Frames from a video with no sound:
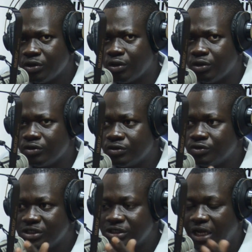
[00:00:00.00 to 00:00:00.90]
on
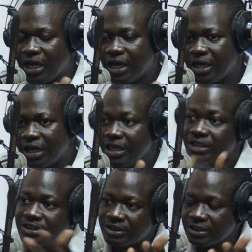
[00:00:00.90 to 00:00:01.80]
Twitter,
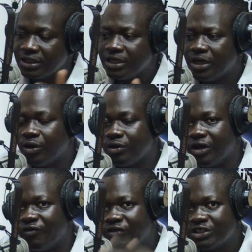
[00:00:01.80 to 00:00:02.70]
X, on
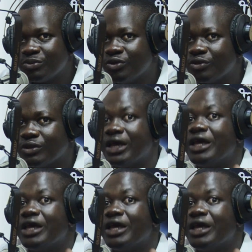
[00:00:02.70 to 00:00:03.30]
Facebook, they are